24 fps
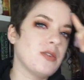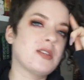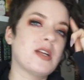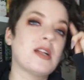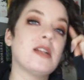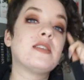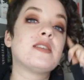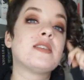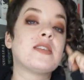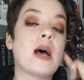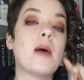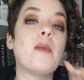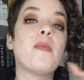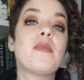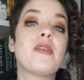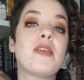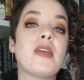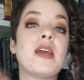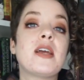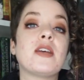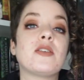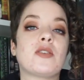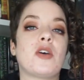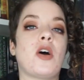And some
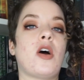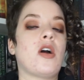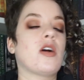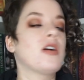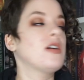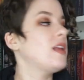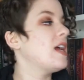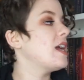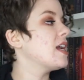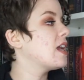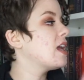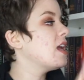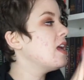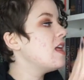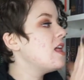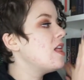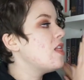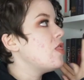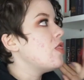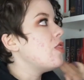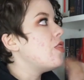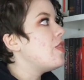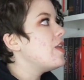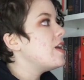things are like,
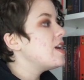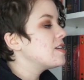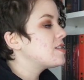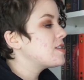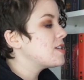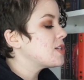this